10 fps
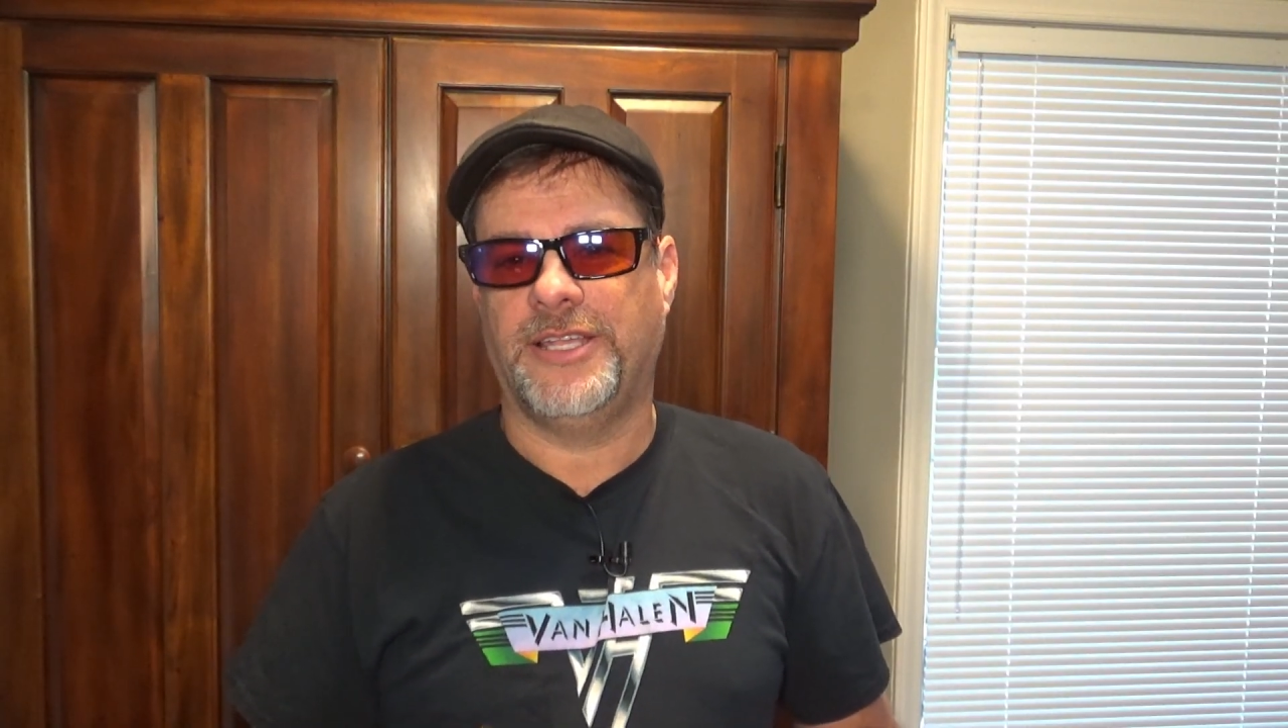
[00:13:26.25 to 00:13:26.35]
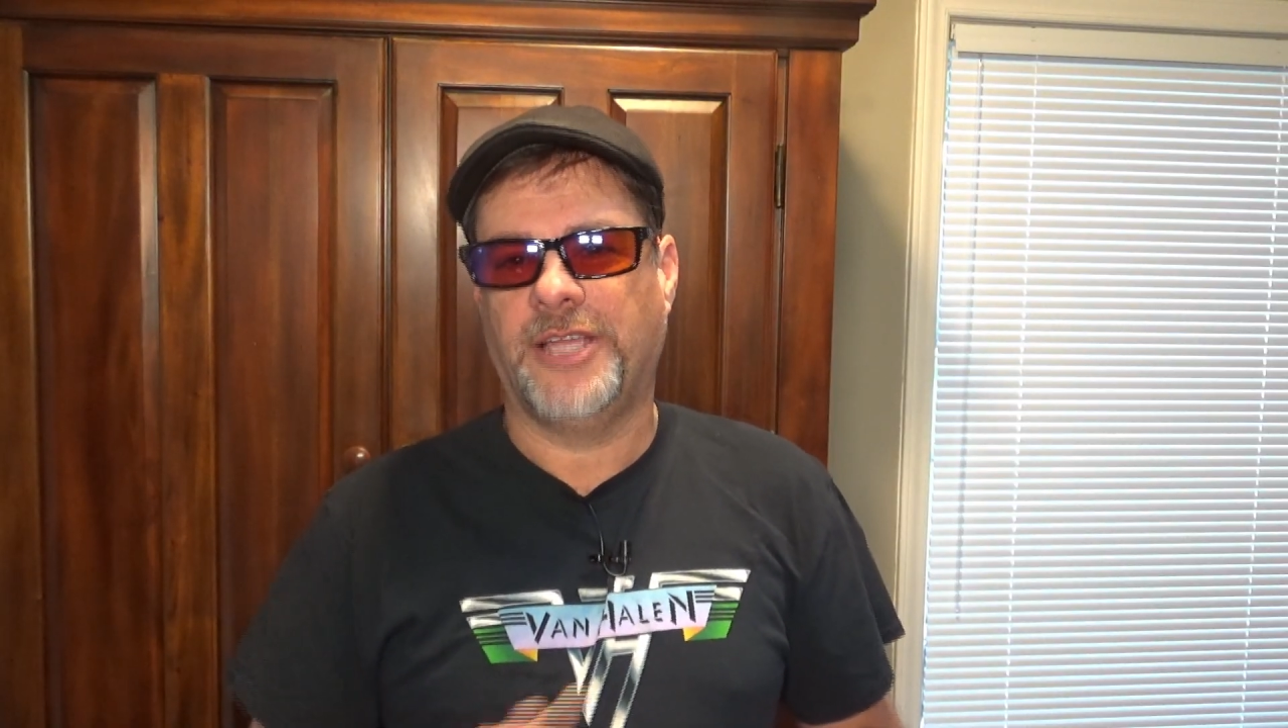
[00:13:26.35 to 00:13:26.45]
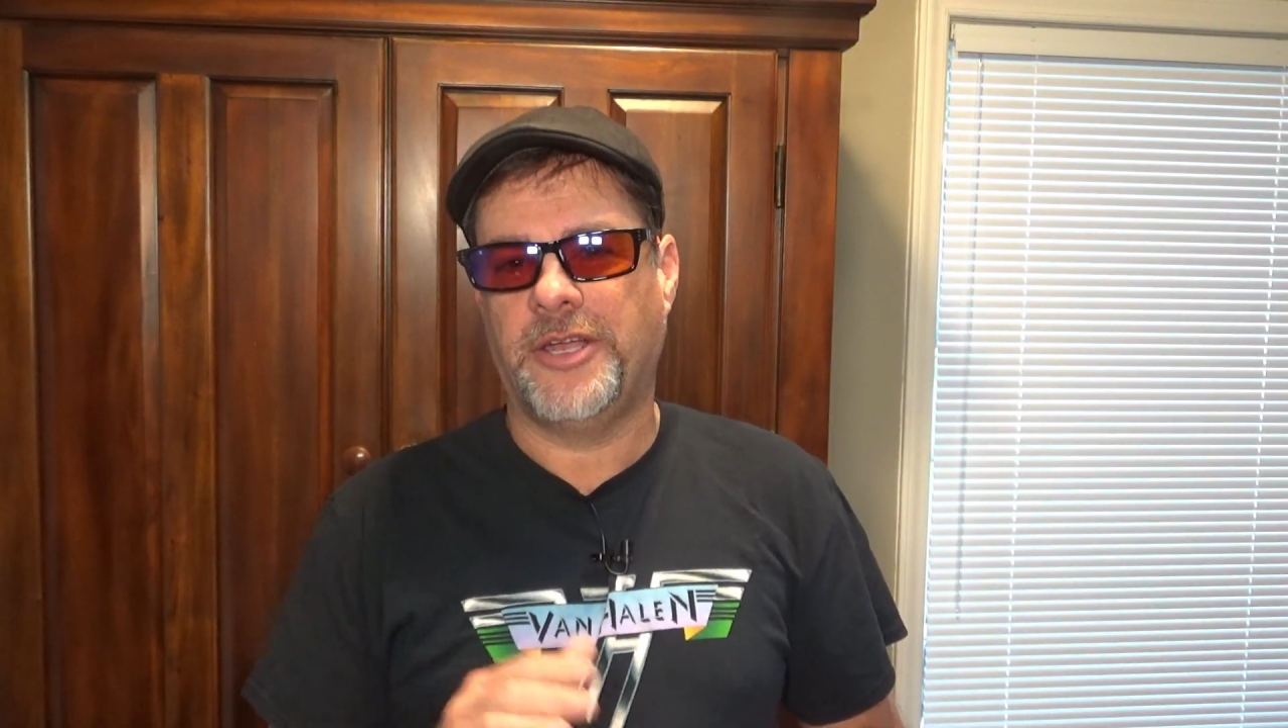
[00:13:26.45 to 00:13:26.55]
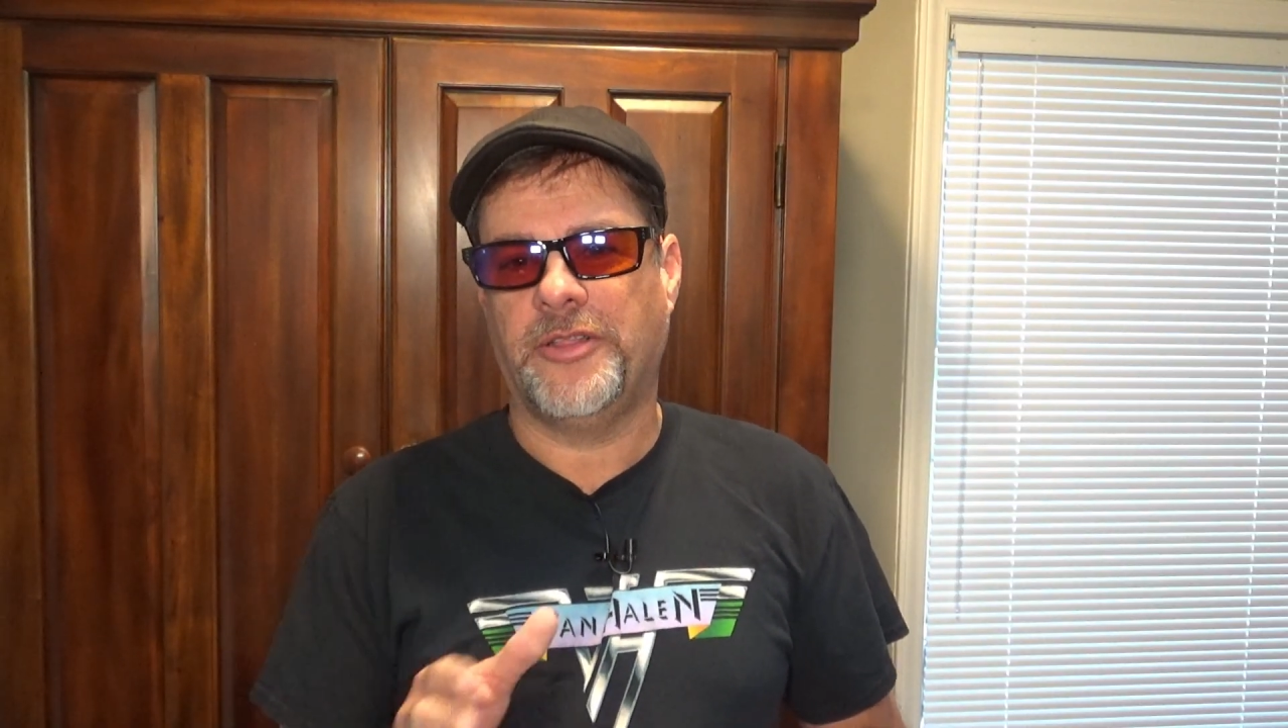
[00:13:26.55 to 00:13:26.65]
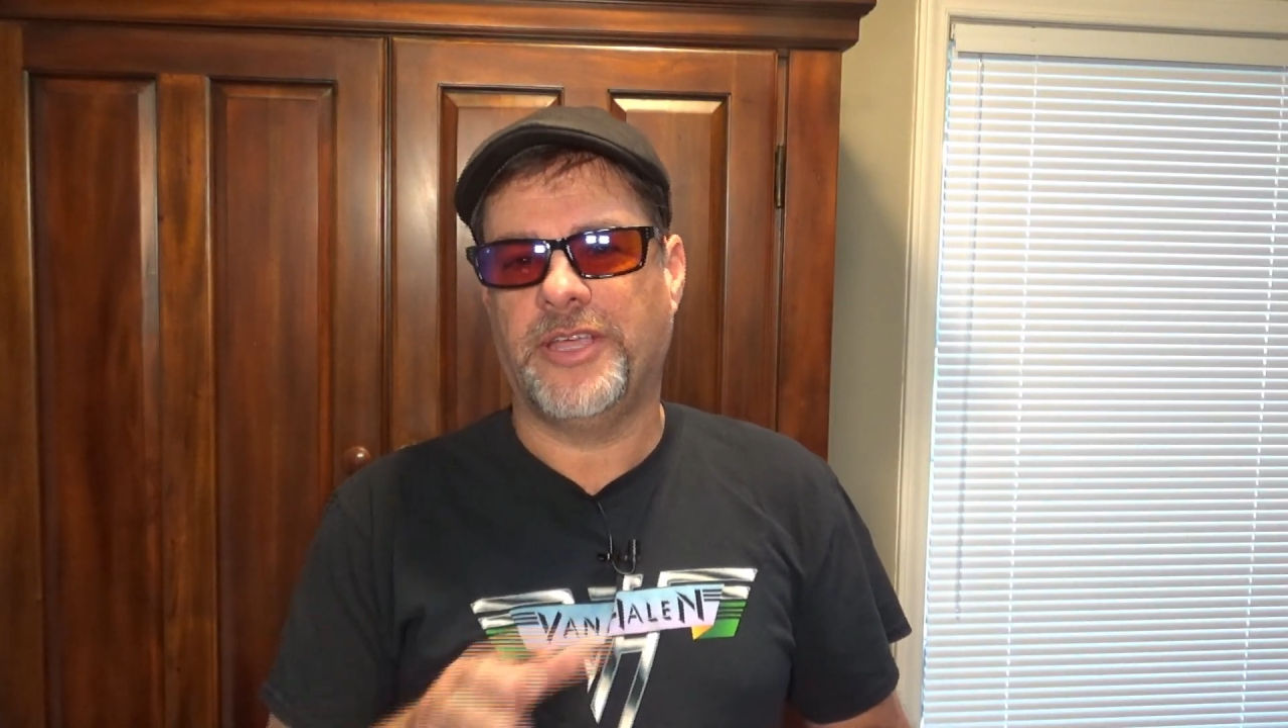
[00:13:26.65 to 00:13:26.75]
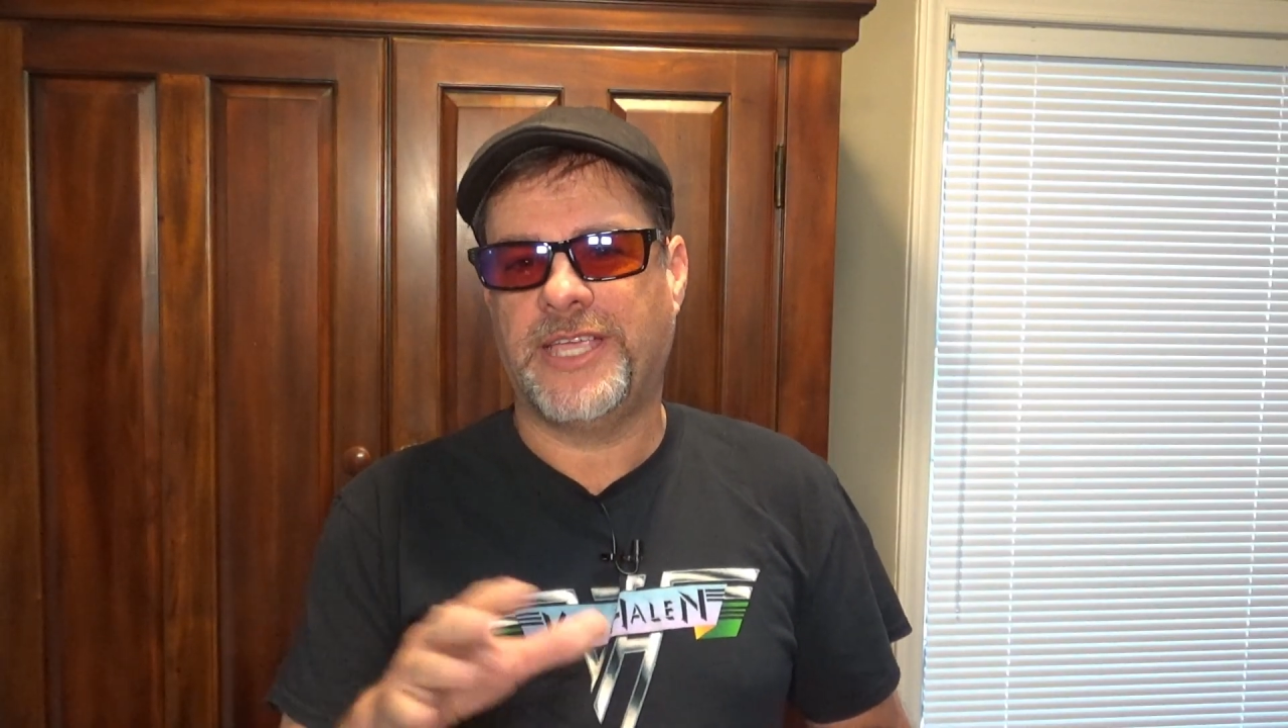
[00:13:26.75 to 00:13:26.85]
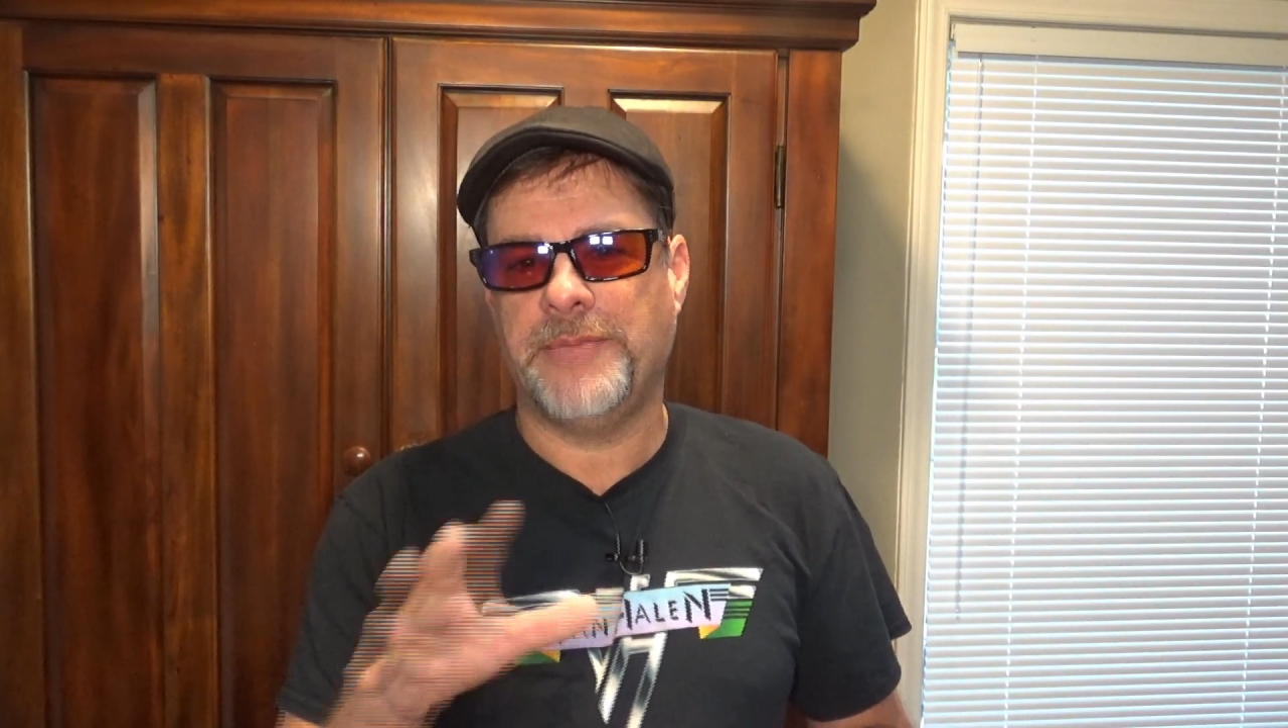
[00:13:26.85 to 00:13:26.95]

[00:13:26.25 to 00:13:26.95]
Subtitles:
And then later